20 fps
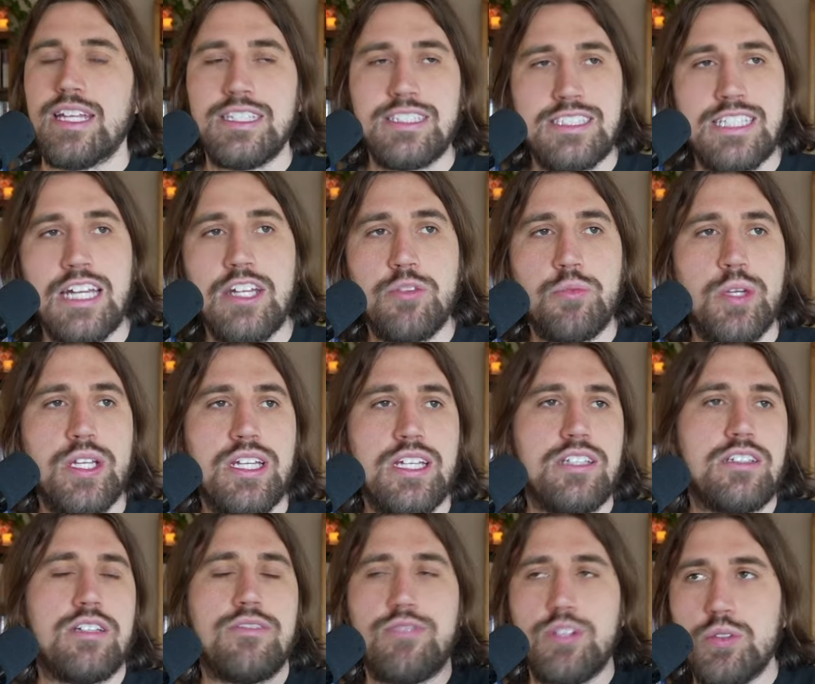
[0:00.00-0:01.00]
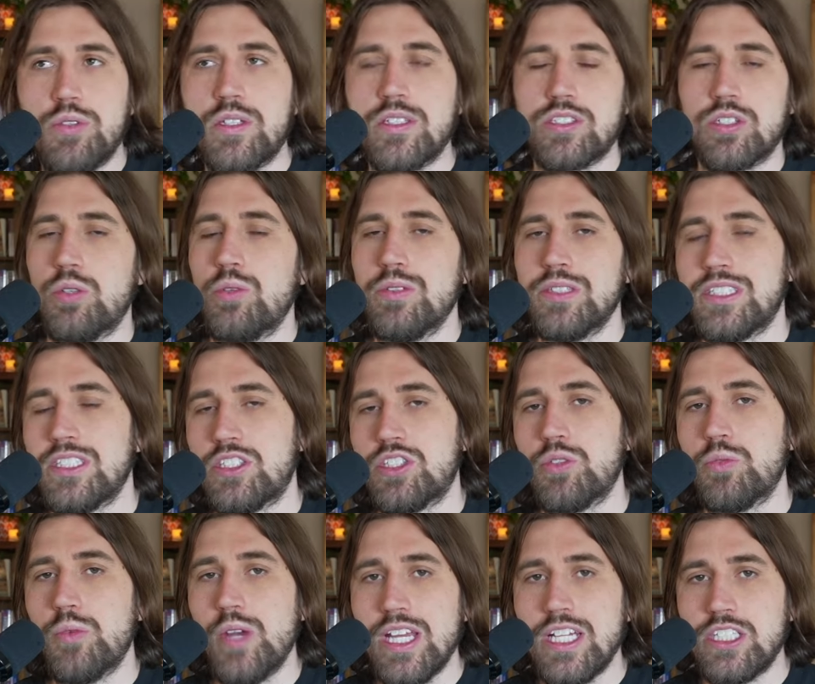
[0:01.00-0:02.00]
instead, we need to view this whole
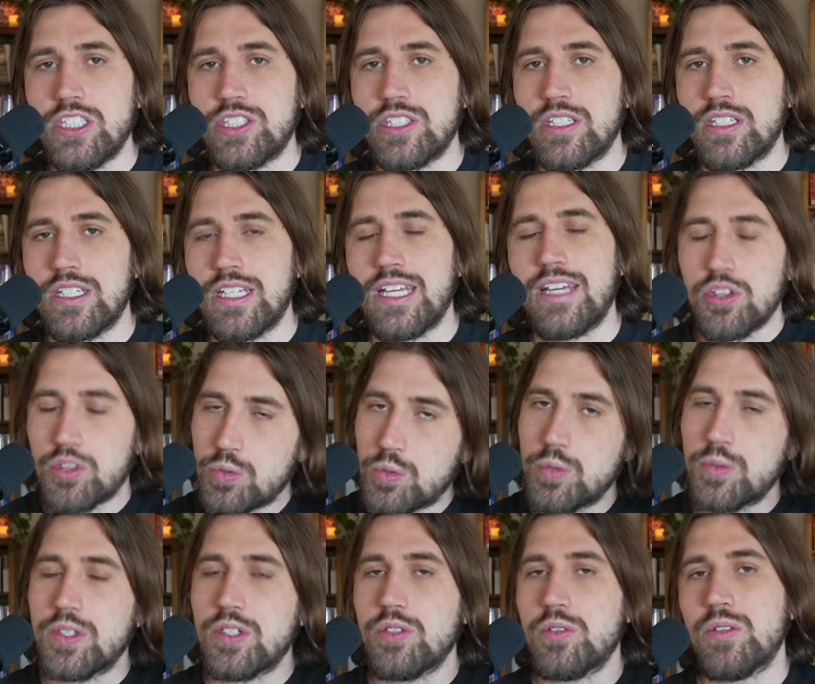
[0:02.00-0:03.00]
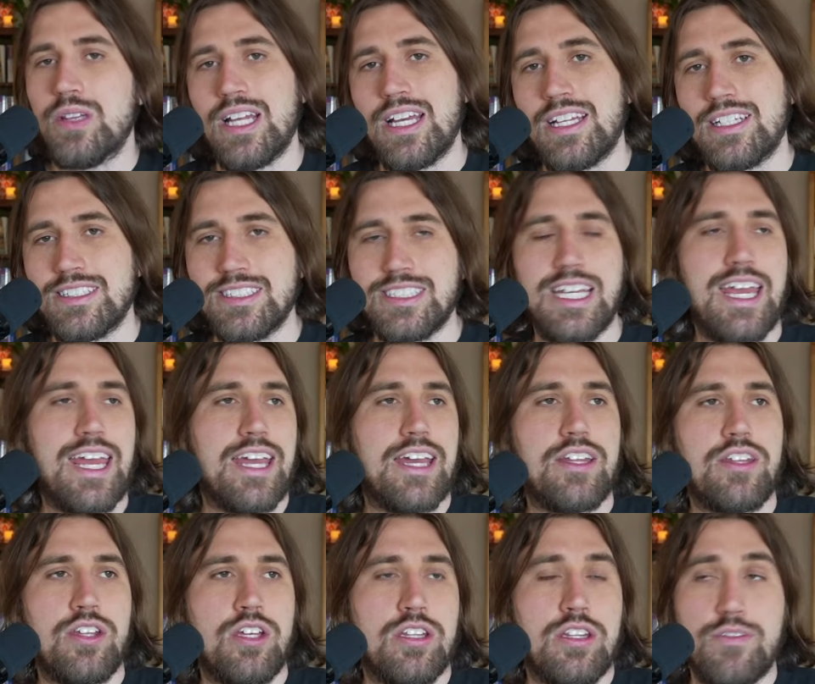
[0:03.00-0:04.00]
situation through a new lens.
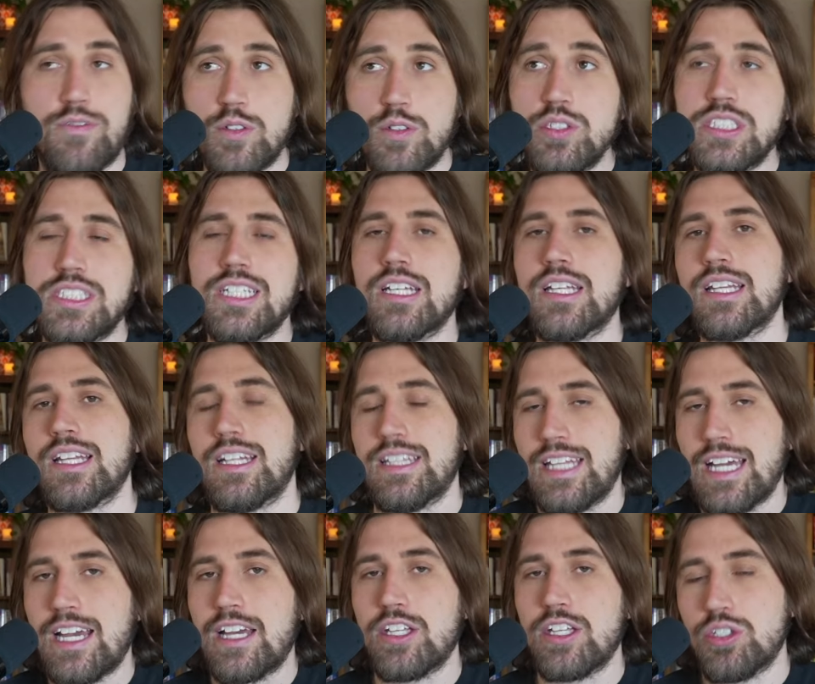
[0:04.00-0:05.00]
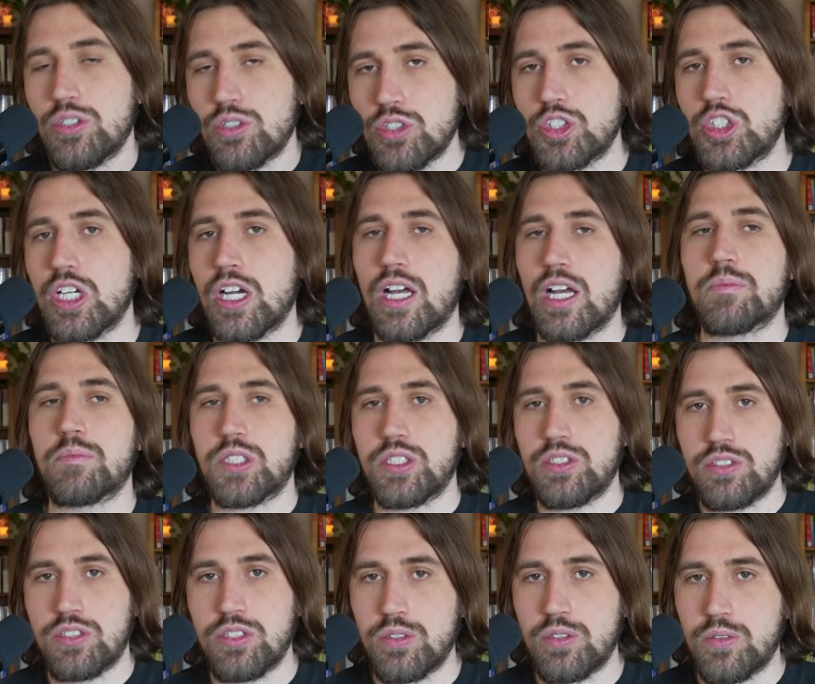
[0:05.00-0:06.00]
And the first thing that your job
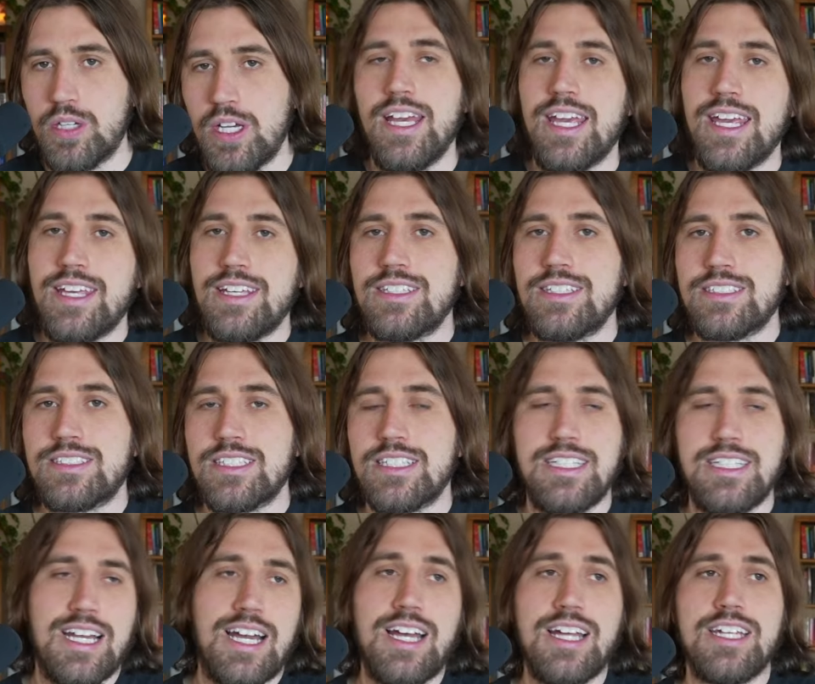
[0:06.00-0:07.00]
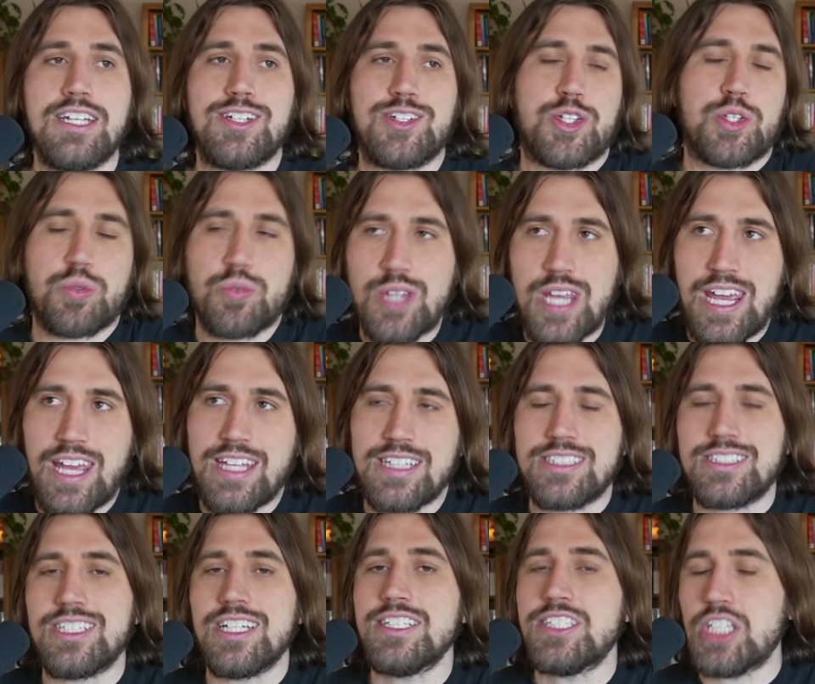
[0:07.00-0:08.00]
should do is not create
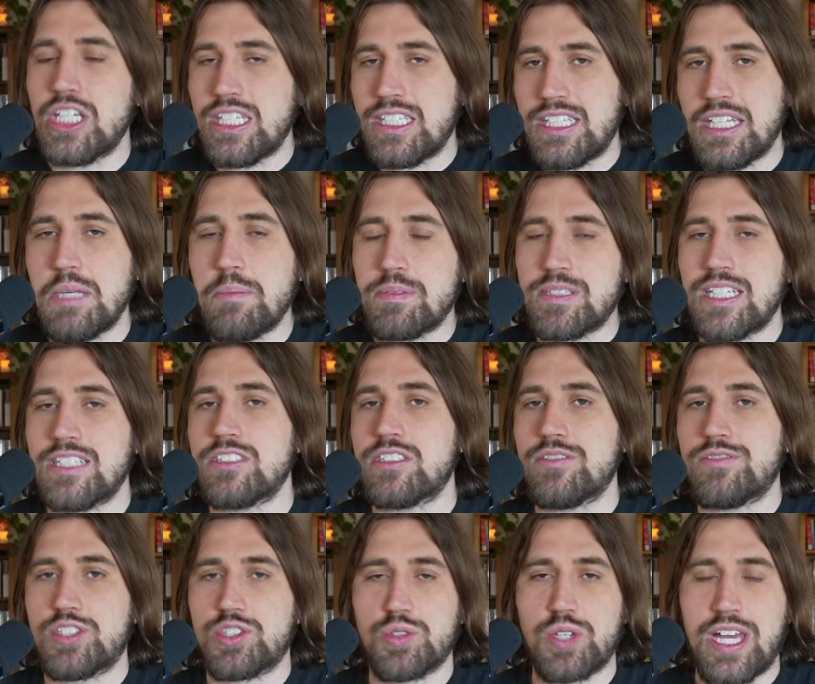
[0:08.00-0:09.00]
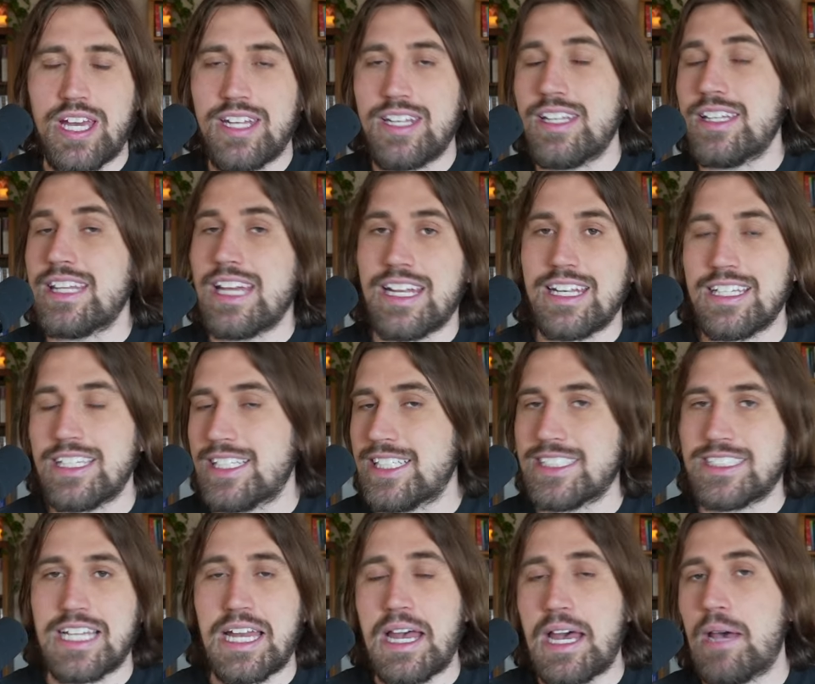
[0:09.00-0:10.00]
such a deep sense of dread that it
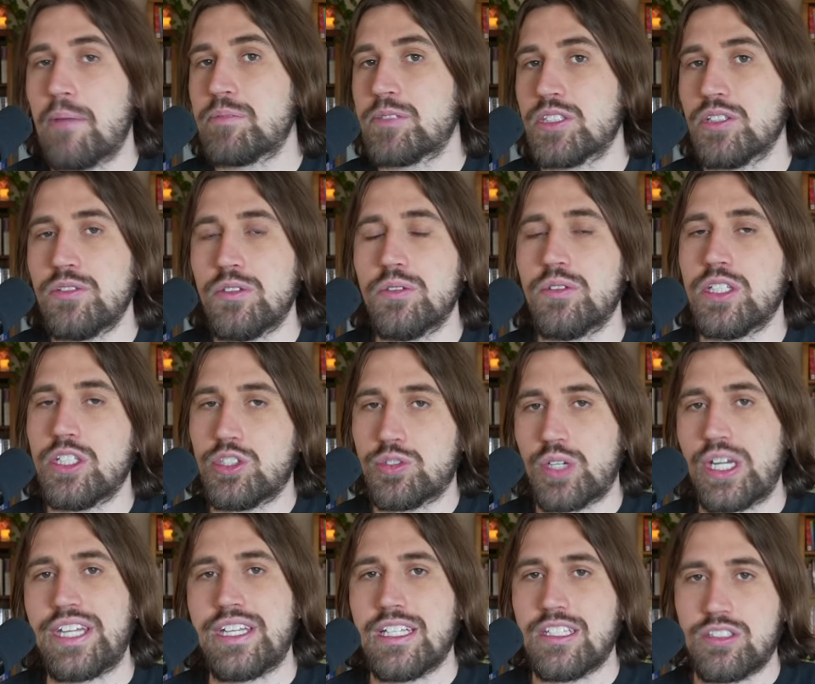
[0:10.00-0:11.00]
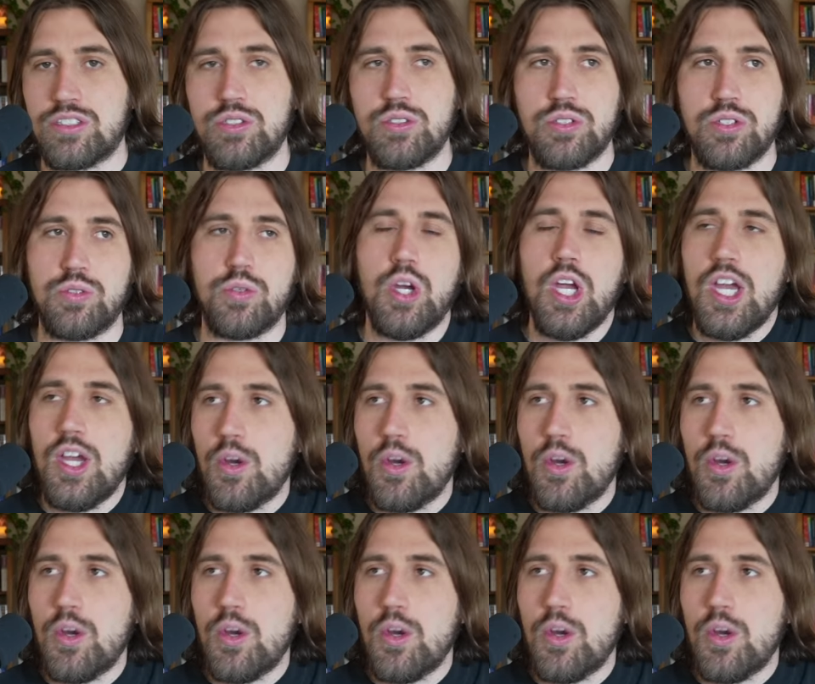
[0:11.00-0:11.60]
is absolutely draining to you.